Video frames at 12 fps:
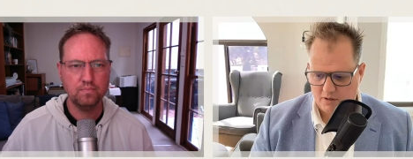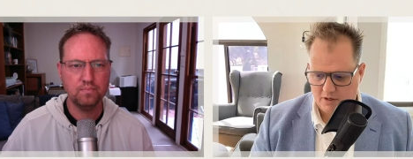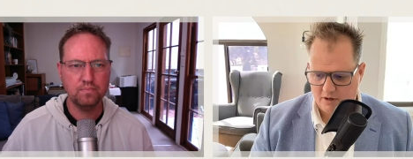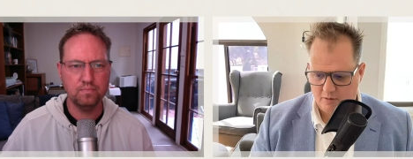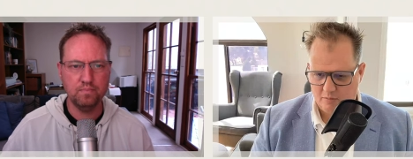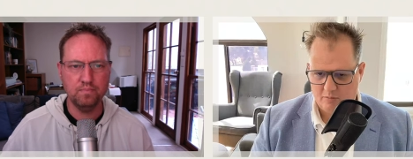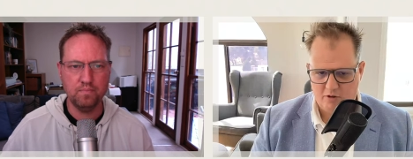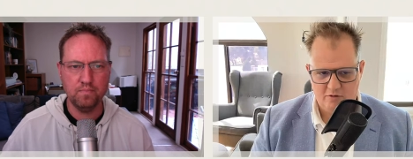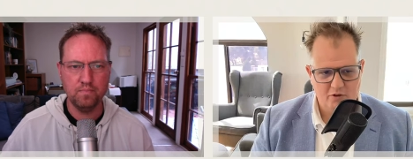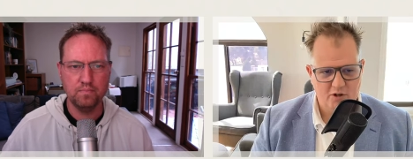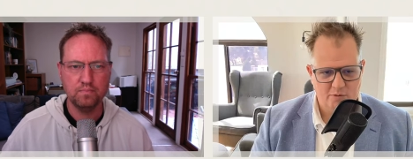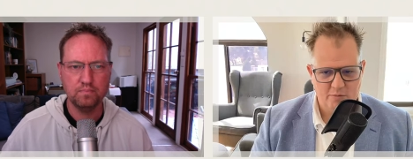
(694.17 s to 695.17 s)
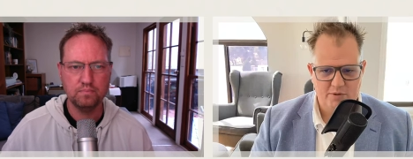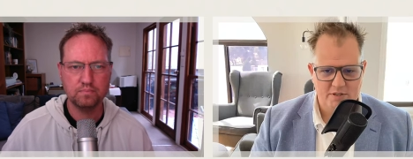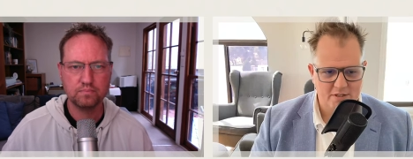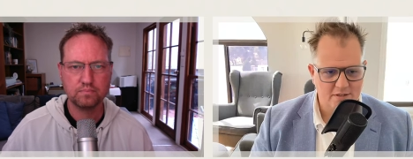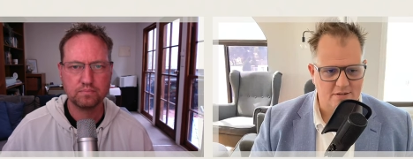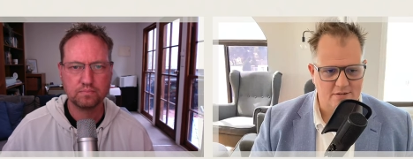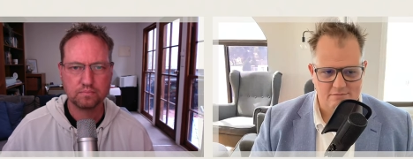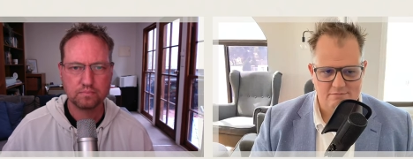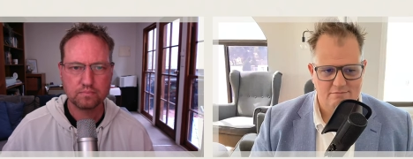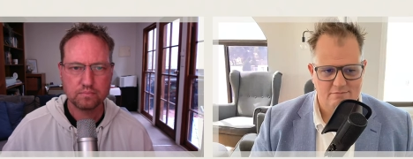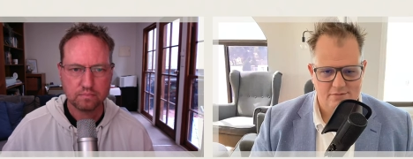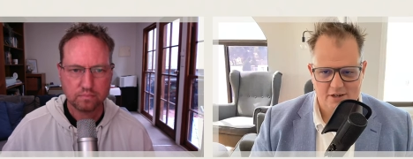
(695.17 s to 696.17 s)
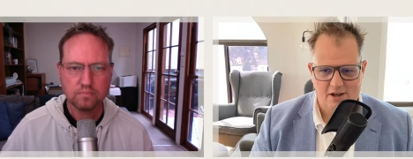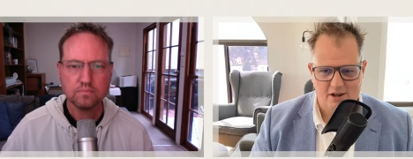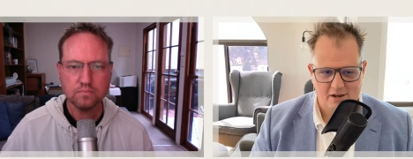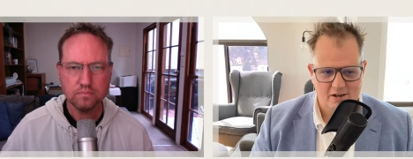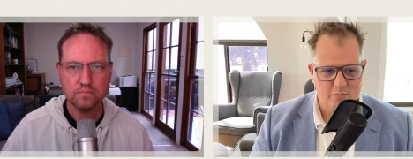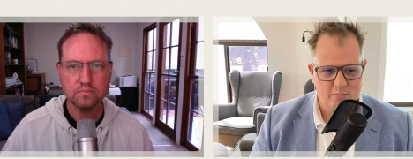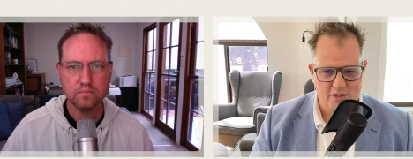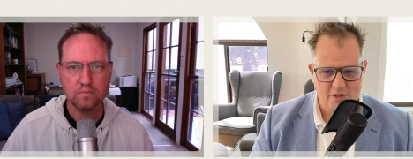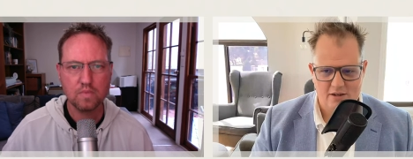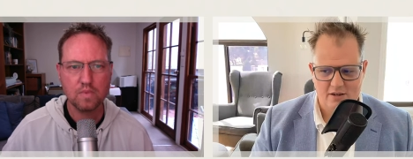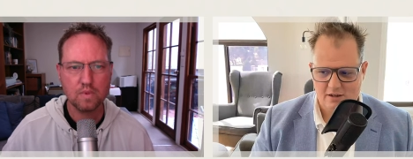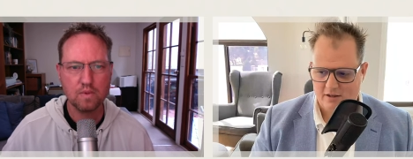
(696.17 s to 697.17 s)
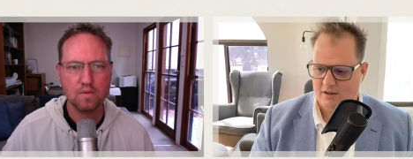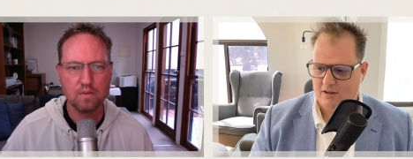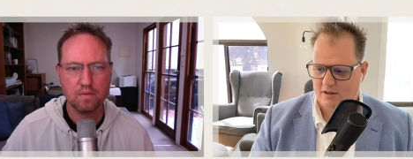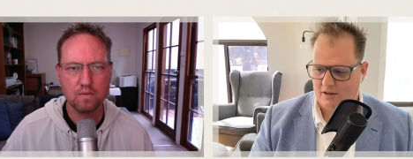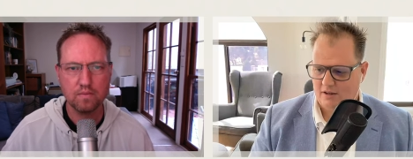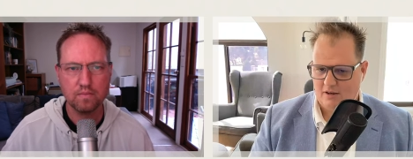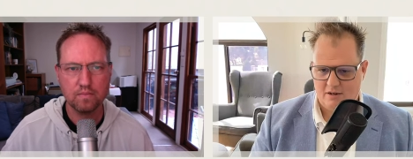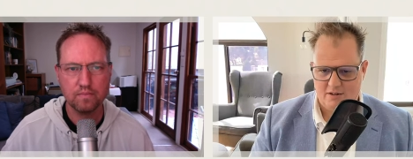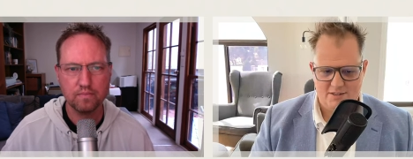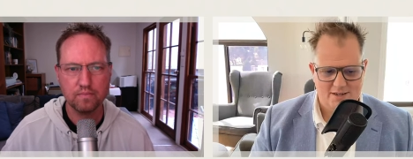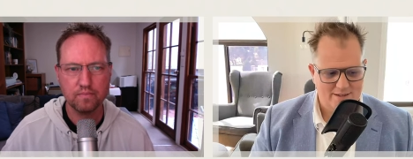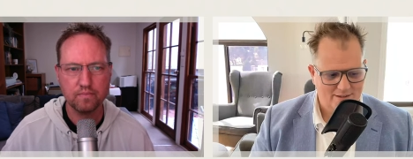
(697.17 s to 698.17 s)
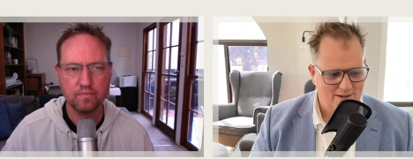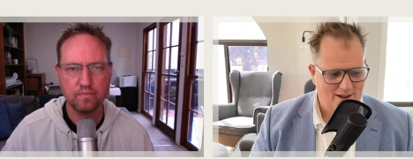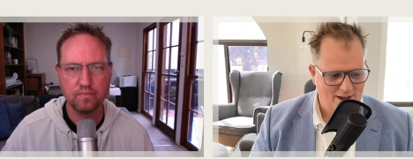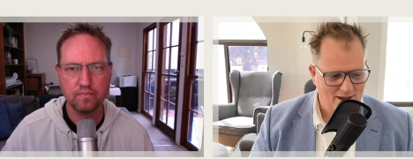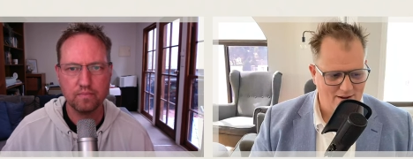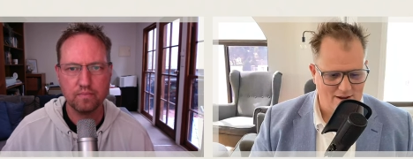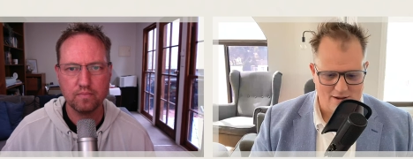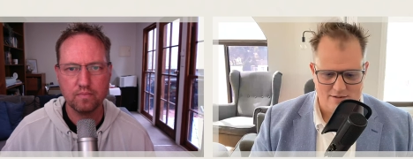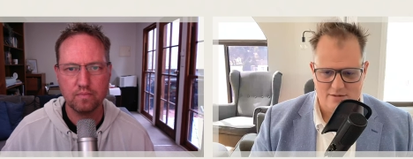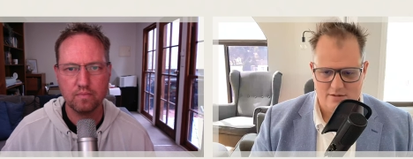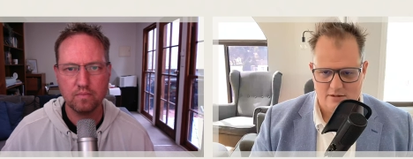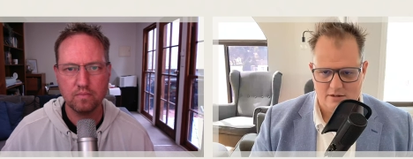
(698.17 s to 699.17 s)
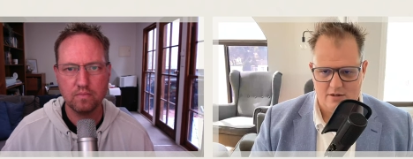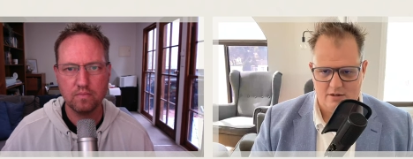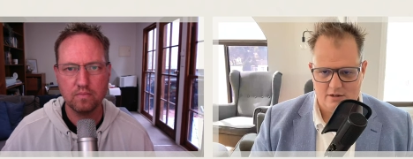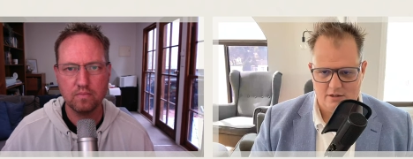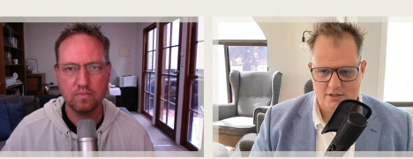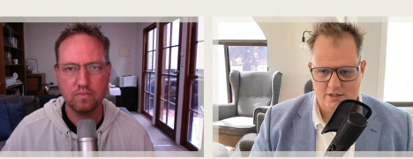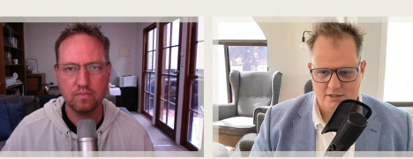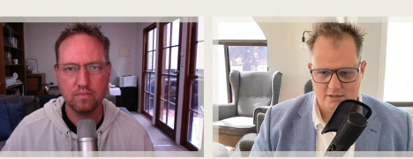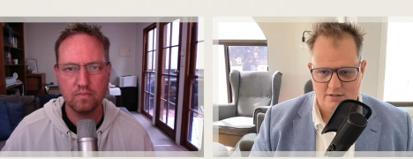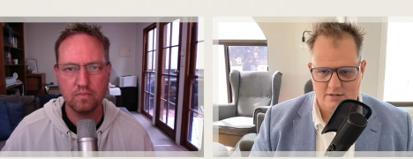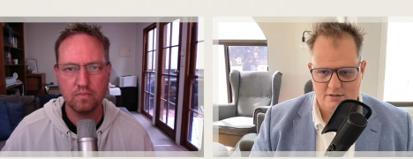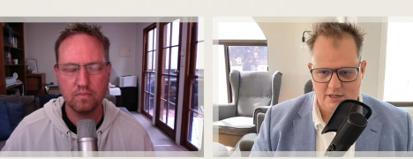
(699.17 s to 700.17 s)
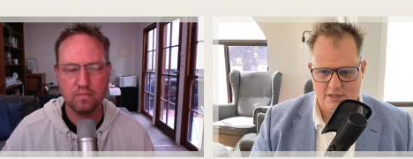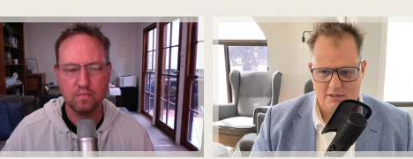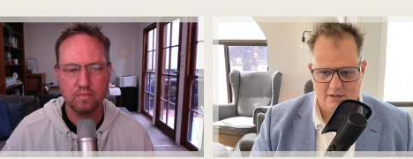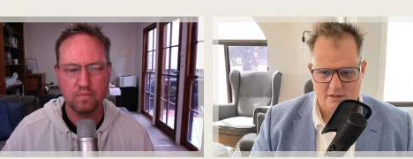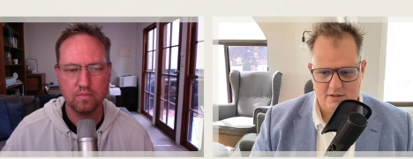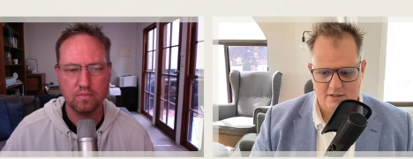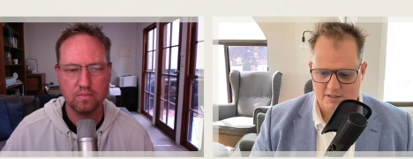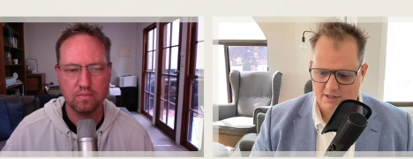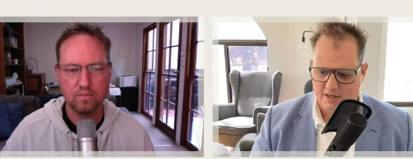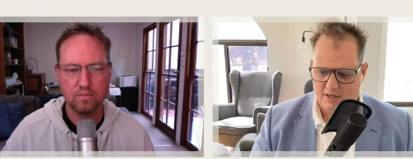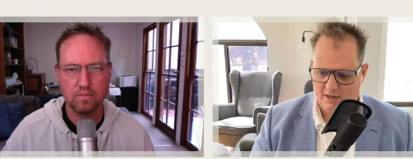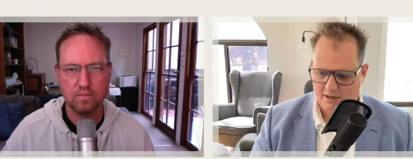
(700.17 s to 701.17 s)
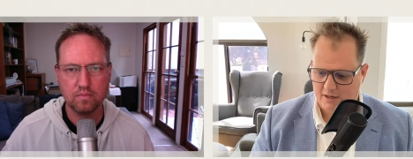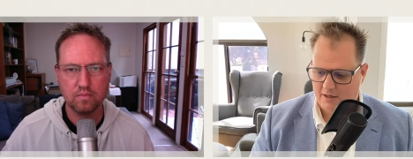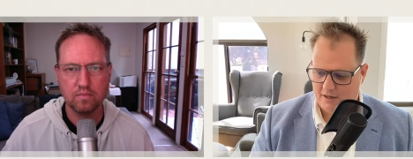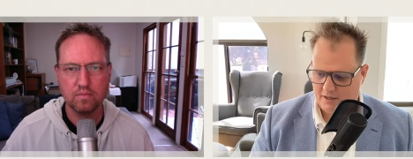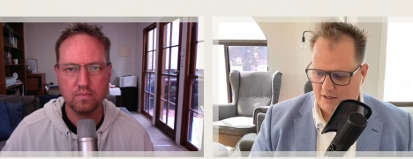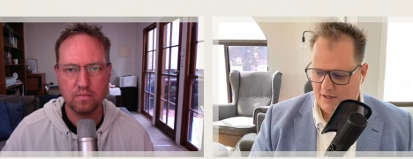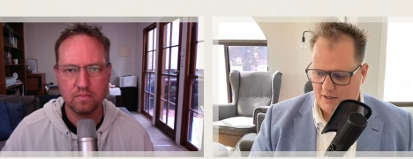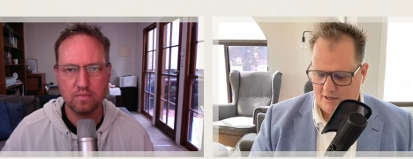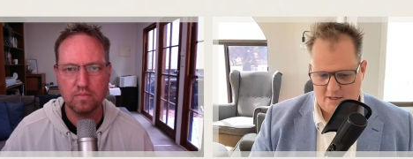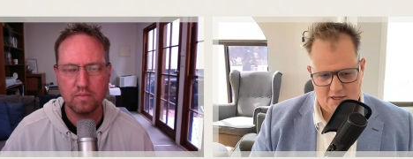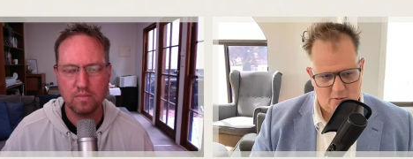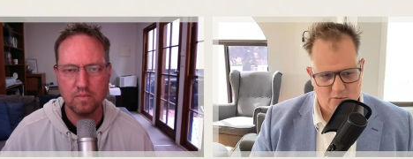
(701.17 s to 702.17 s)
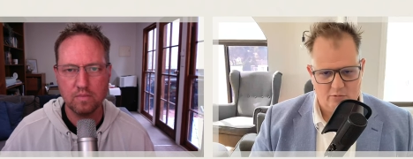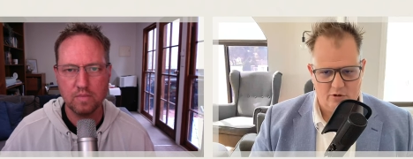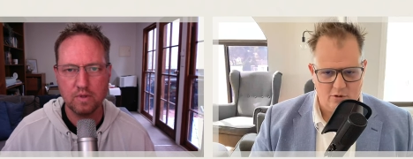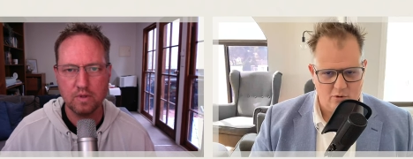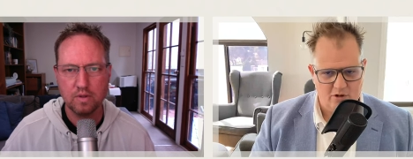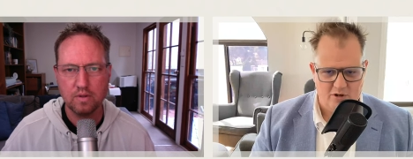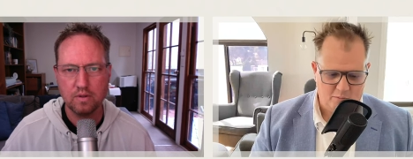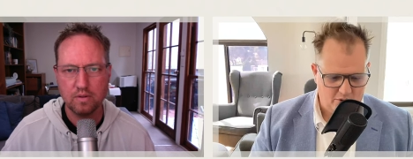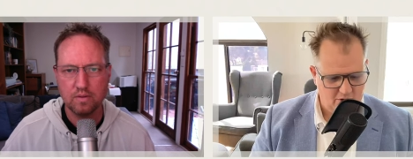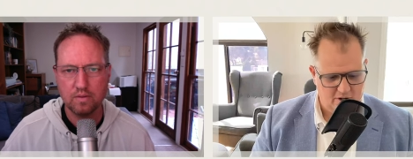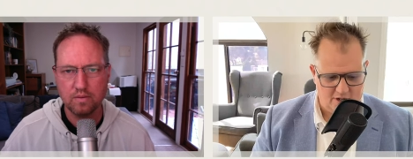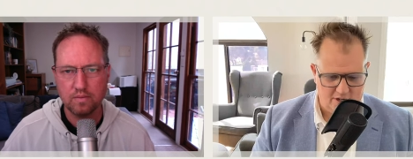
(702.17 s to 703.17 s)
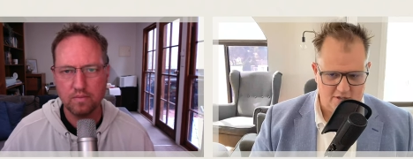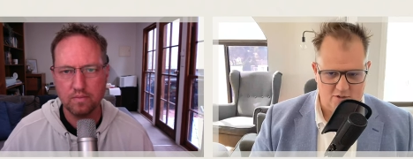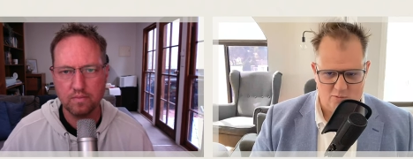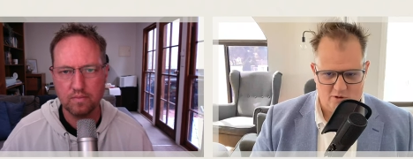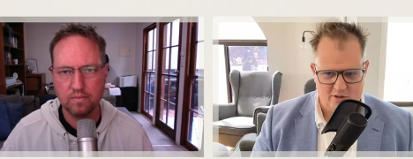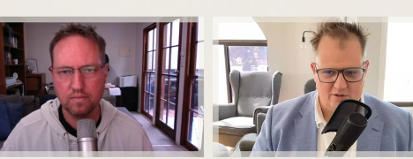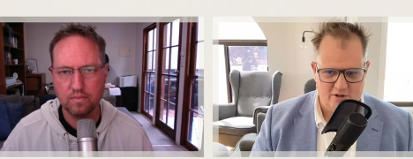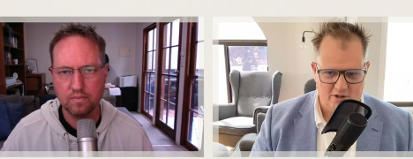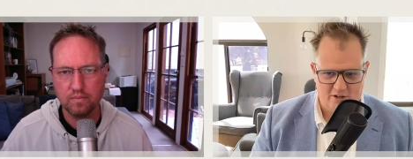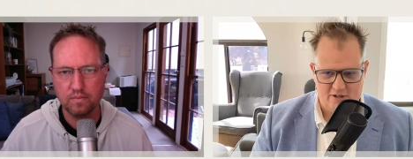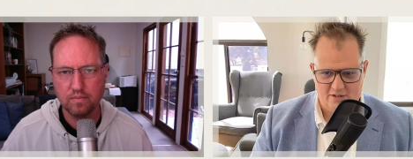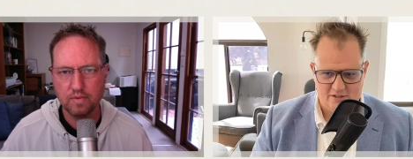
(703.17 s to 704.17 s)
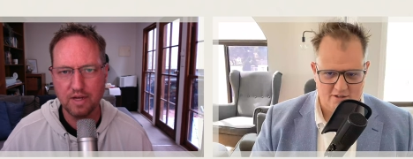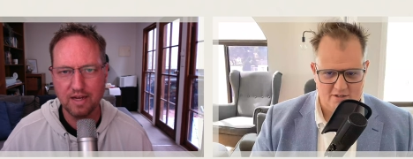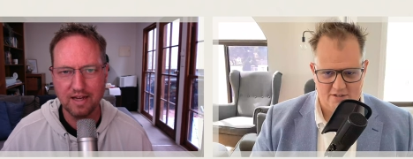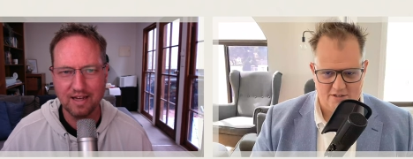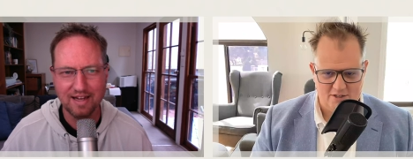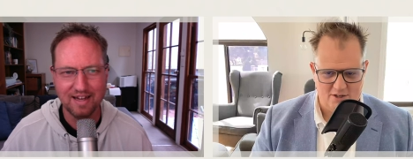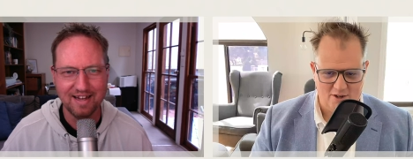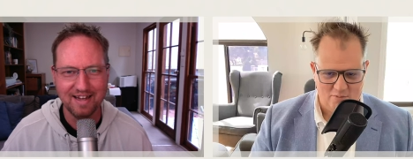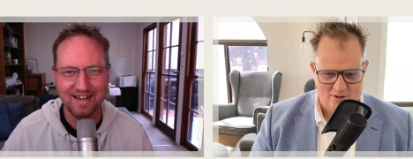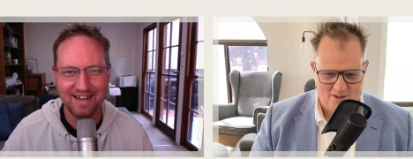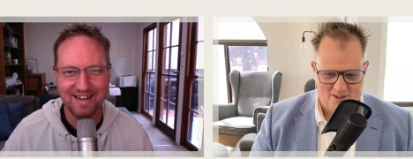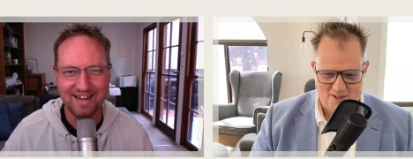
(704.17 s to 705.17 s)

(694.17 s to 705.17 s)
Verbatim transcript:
Speaker 1: um, you've got to be persistent. You kind of got to be a can I say this? A hard ass. You got to just like, you got to say, yeah, we're recording a podcast at 1.30 at siesta time.